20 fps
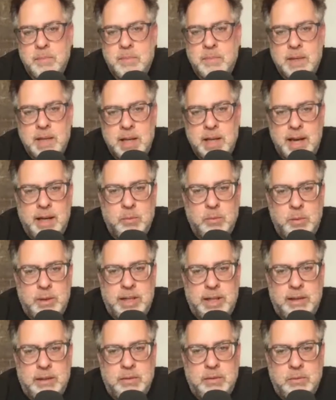and
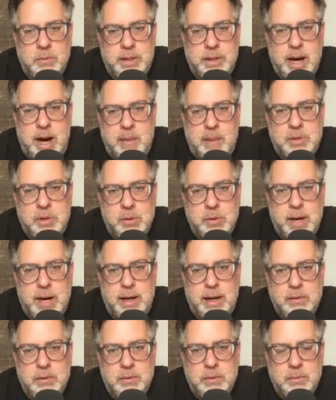we opt you out.
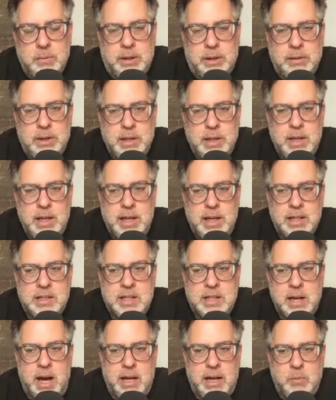But it's
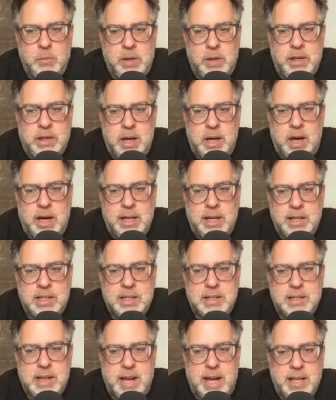not with
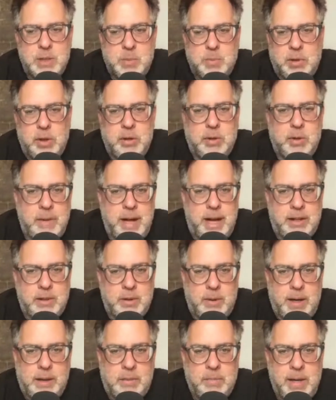us as programmatic
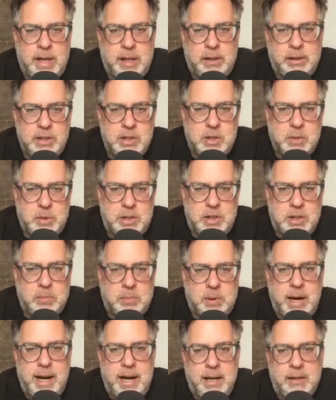direct mail, it's with the
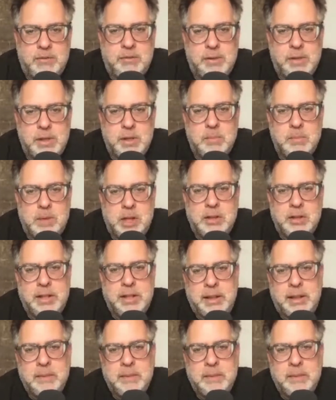brand for their marketing.